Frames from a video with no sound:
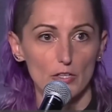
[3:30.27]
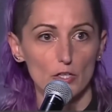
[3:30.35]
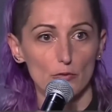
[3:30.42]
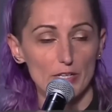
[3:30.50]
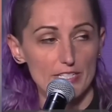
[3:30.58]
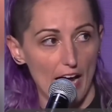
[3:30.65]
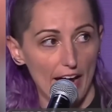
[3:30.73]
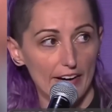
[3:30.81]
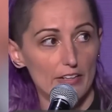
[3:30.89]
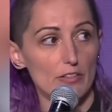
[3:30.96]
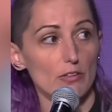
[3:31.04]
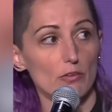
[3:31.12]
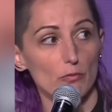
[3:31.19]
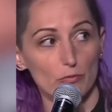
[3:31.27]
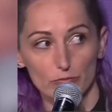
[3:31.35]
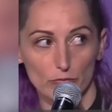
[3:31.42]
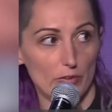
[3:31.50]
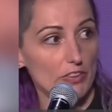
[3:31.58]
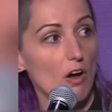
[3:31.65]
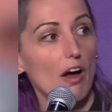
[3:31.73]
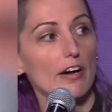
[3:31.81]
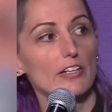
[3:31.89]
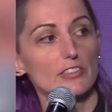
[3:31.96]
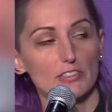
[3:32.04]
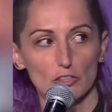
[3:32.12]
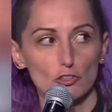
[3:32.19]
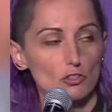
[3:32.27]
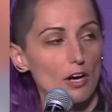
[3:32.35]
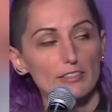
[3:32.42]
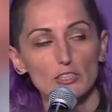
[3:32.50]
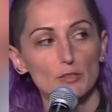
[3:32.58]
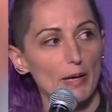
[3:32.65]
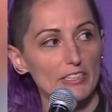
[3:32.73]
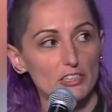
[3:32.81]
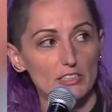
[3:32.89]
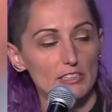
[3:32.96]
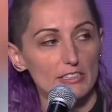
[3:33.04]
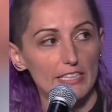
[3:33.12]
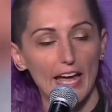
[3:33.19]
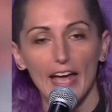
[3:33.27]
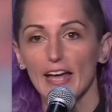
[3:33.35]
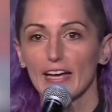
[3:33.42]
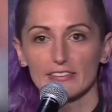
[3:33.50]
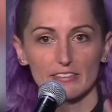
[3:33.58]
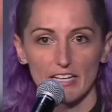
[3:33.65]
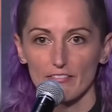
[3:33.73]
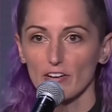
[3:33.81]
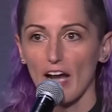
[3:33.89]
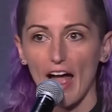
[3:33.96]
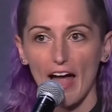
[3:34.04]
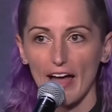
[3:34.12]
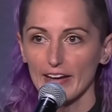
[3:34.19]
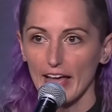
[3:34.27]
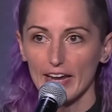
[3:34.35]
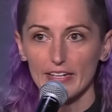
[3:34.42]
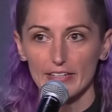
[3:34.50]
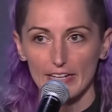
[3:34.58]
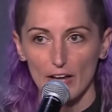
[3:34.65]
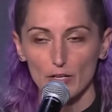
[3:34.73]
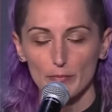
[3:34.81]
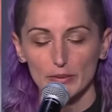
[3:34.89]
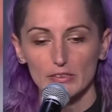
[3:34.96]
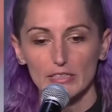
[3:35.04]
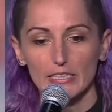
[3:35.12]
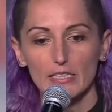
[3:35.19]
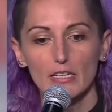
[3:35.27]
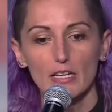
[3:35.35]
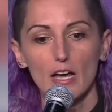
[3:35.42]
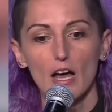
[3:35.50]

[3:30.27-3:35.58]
who retired with honors, still draws his pension today, has never had any accountability,